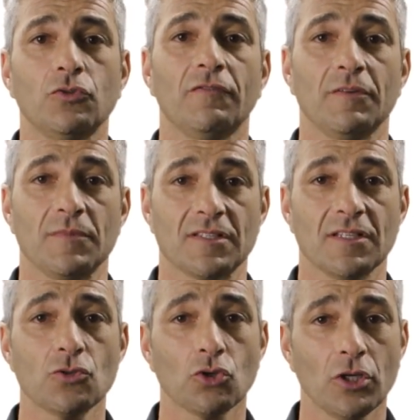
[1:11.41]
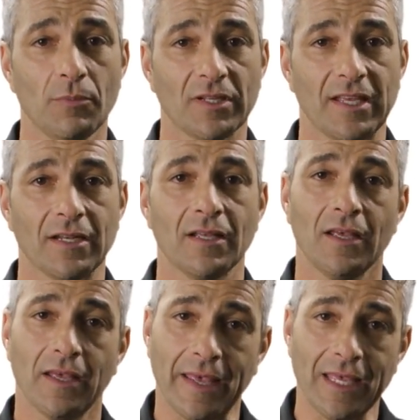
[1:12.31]
you must choose either
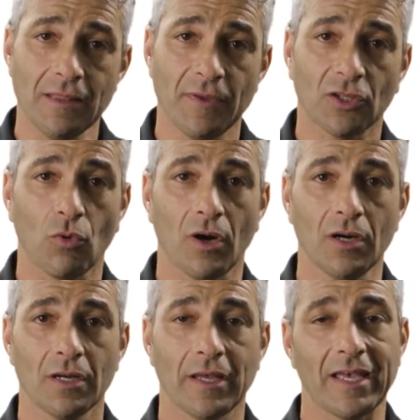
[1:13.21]
the NP3,